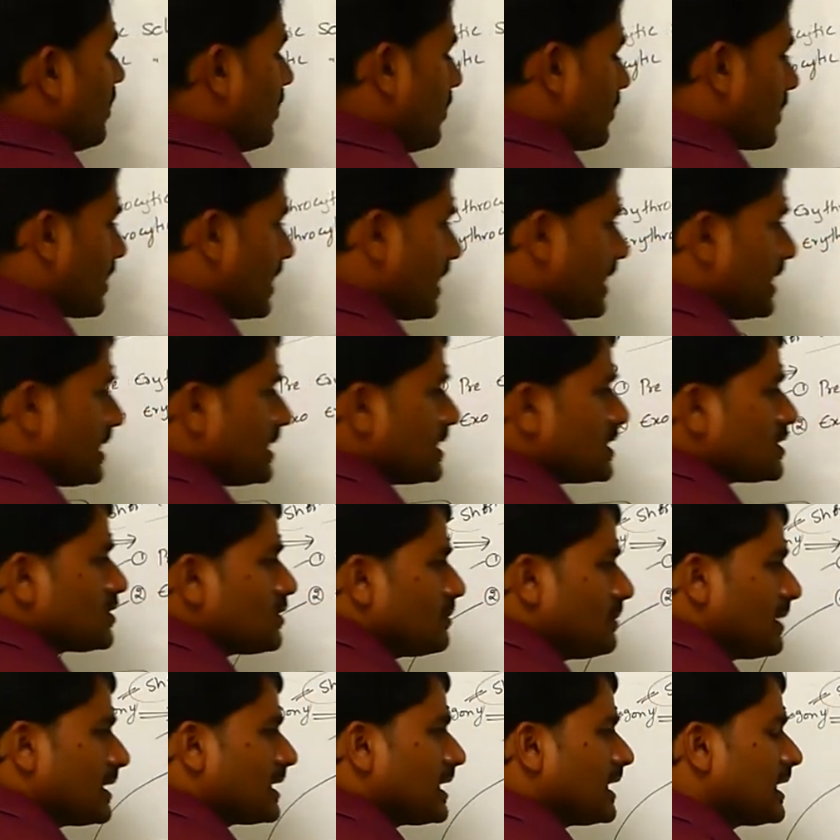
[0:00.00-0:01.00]
Okay, so
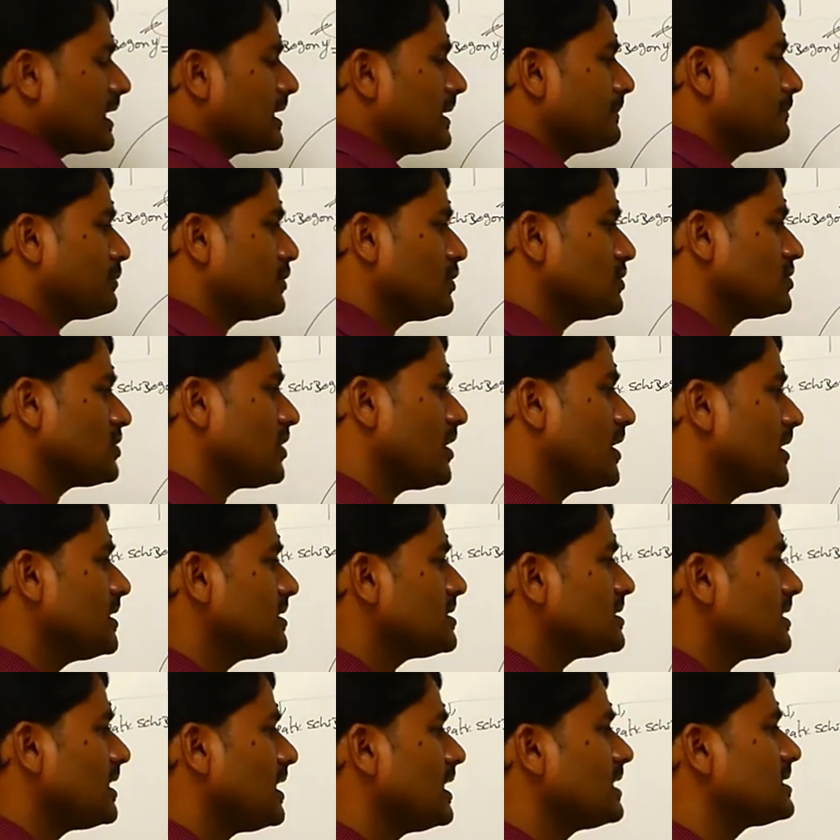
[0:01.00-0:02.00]

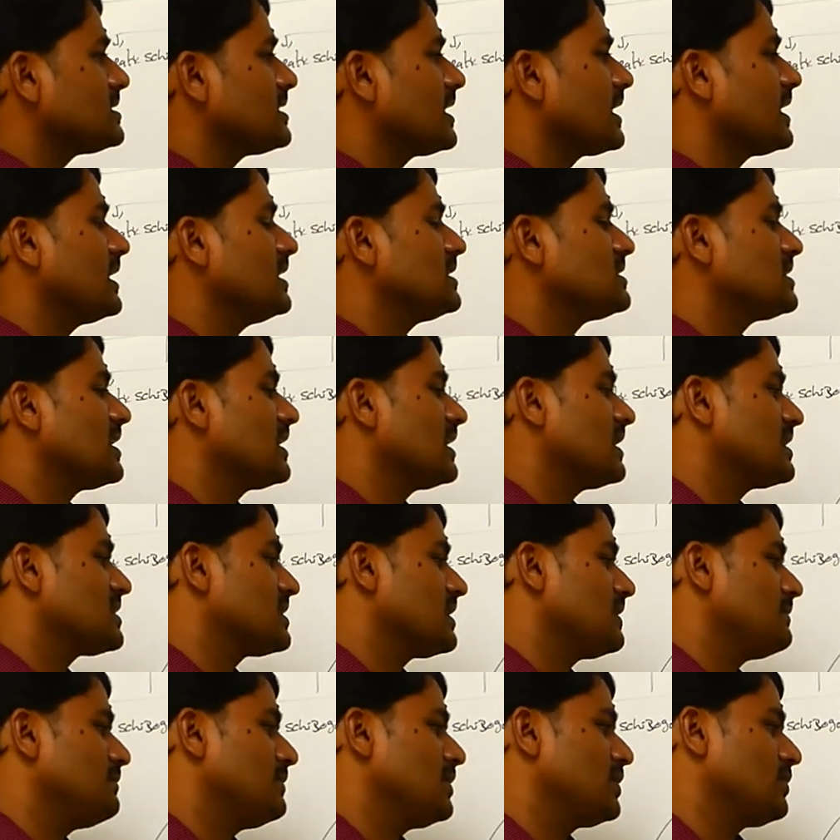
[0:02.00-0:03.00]
metacryptozoids are second
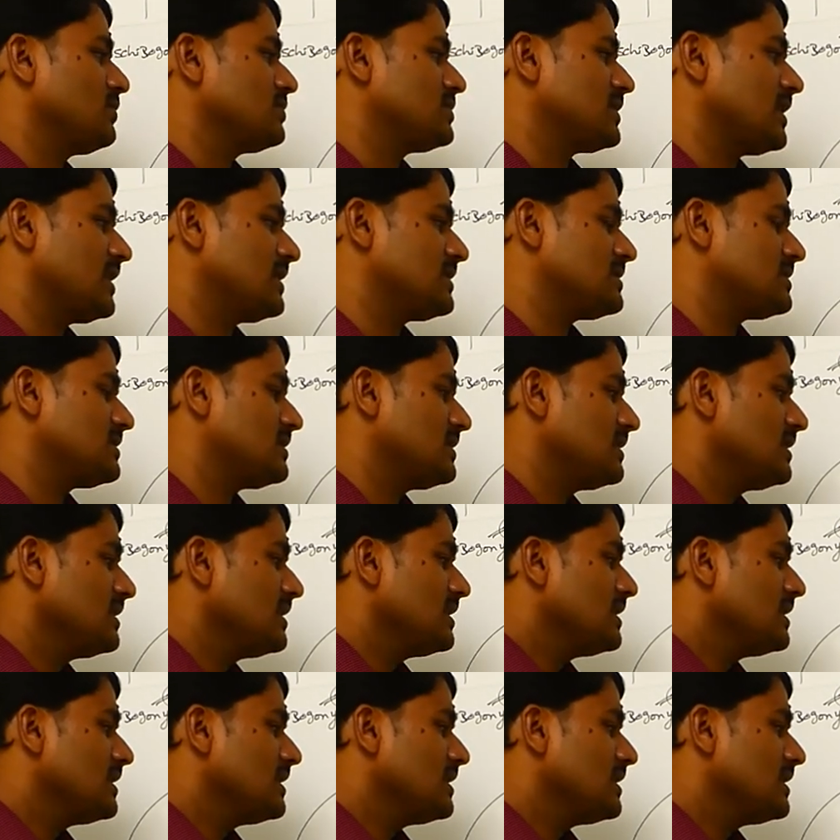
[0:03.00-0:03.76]
generation merozoites.